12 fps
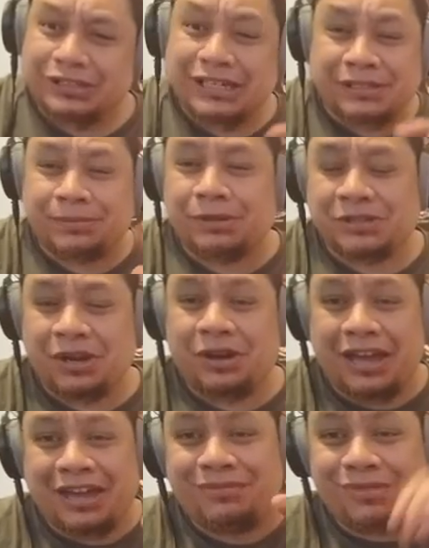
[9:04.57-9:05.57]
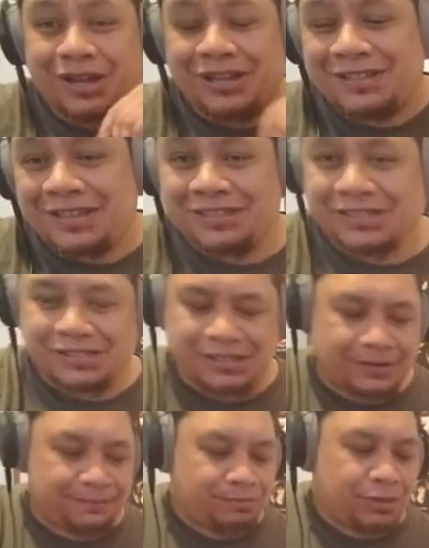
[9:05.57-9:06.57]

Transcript: actually supposed to go to A minor, then to C.